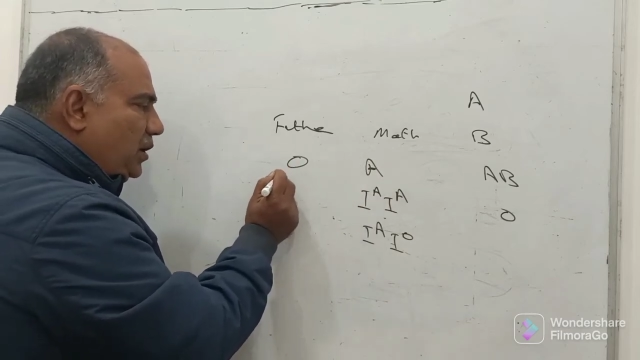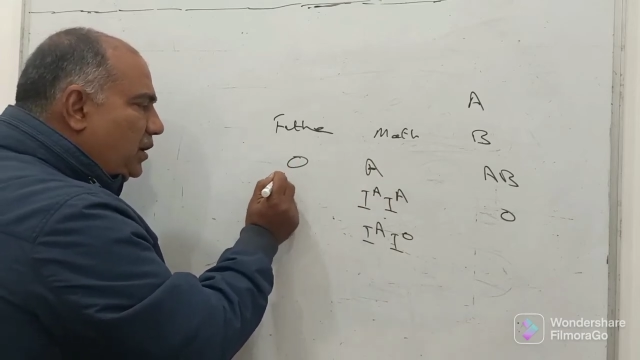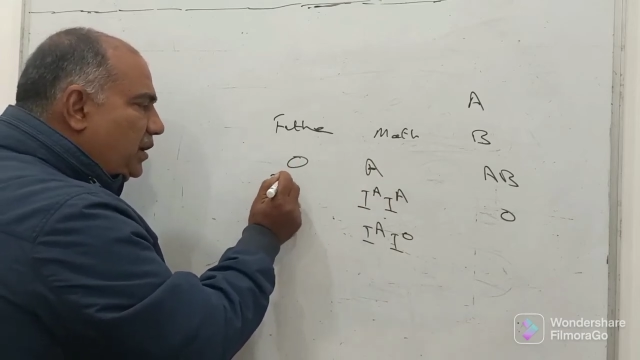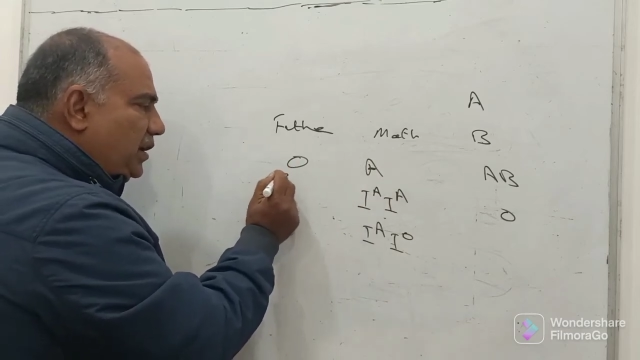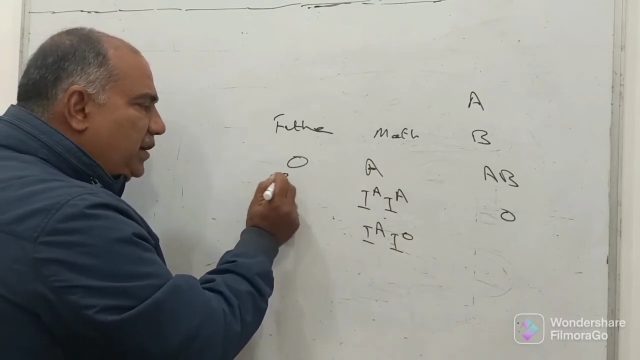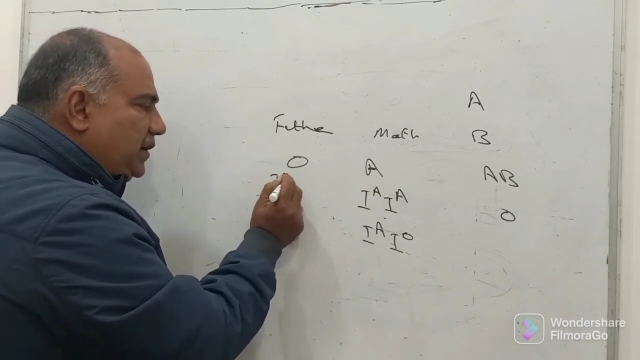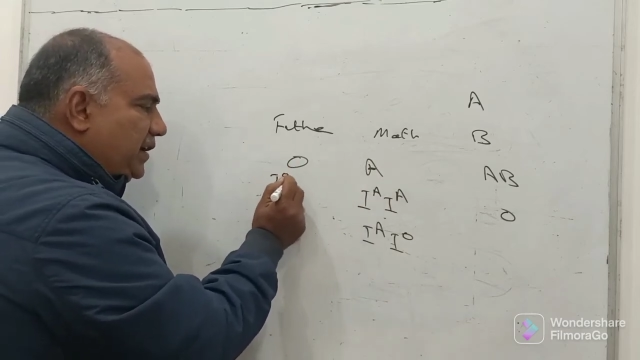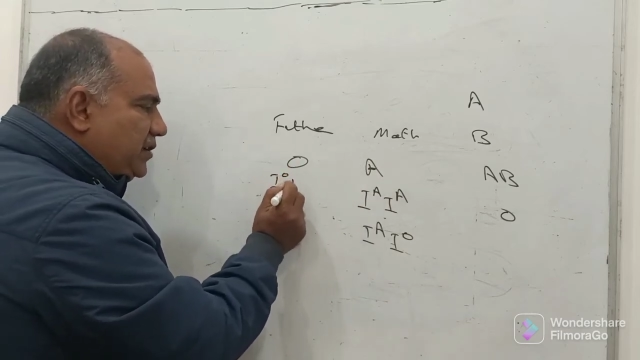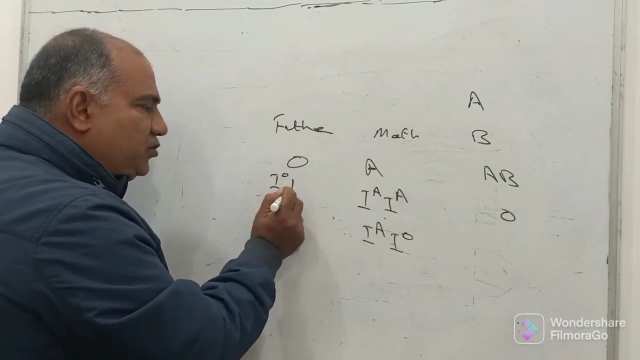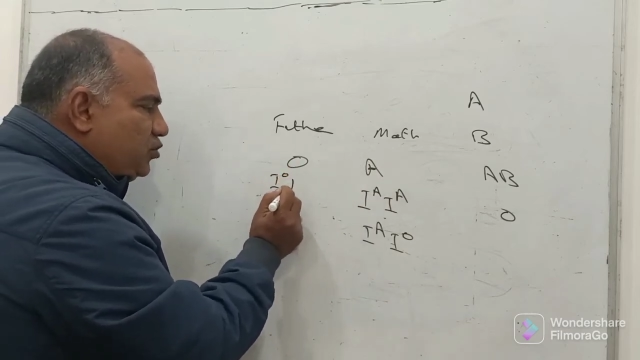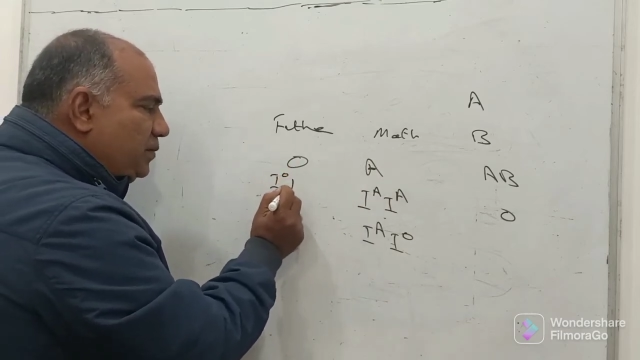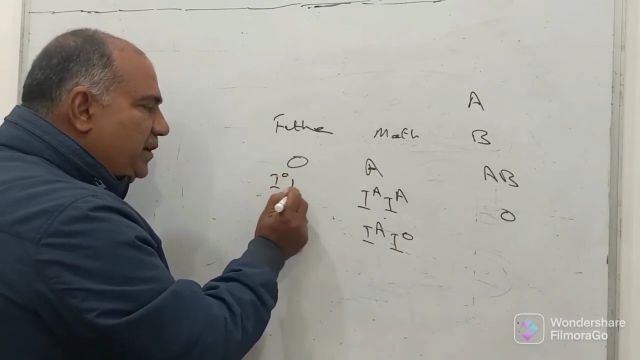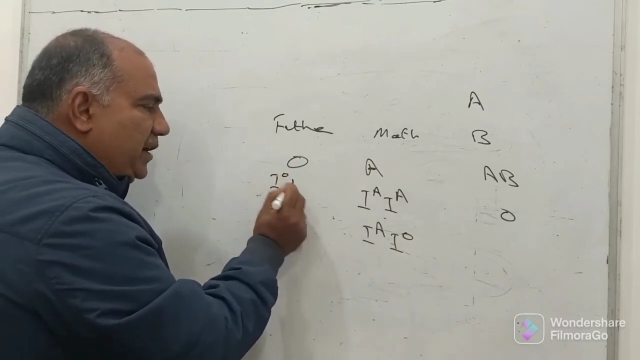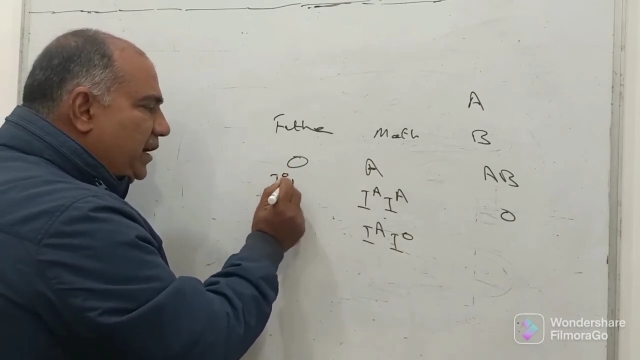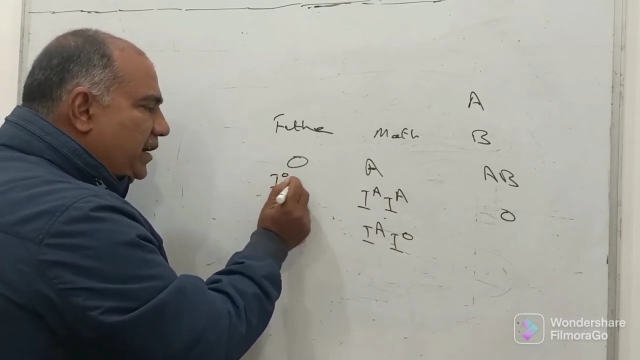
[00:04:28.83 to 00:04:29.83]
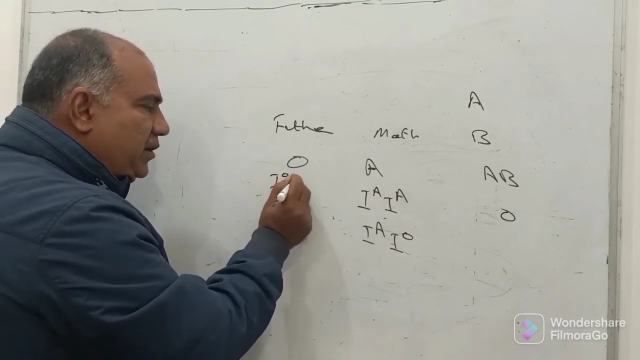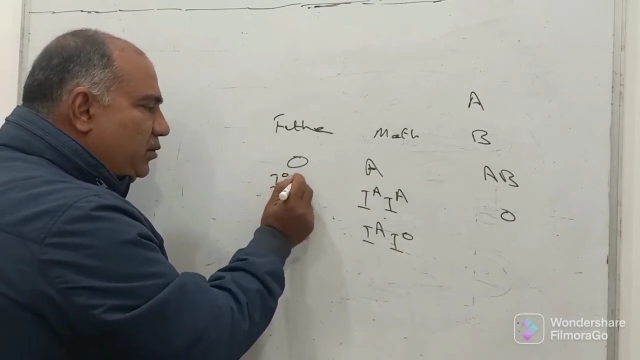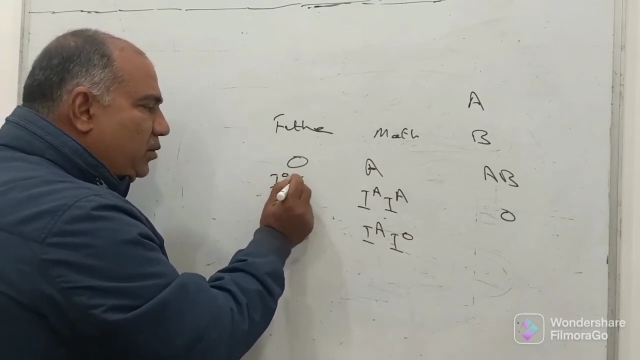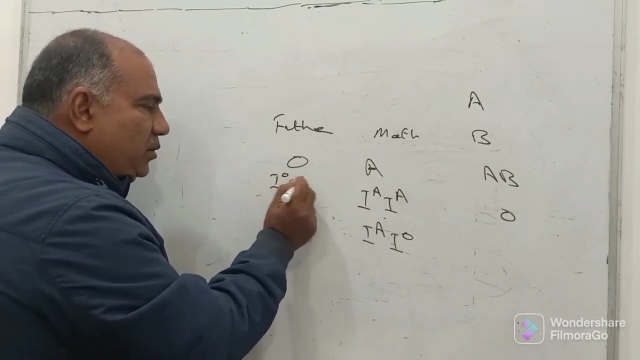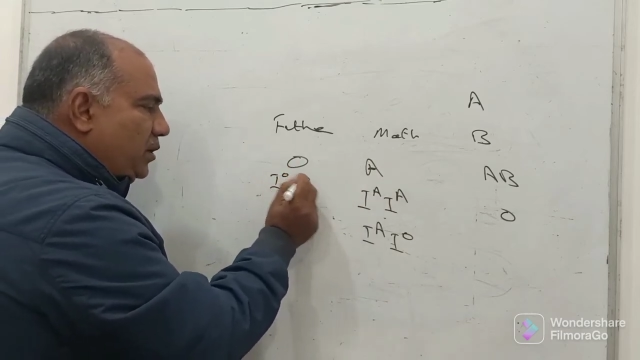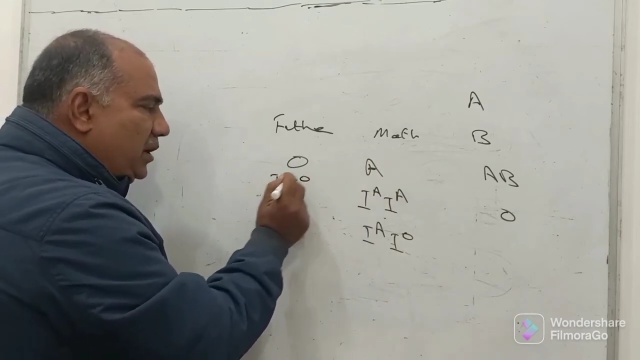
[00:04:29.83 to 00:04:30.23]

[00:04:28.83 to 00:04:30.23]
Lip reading: it has to be IO.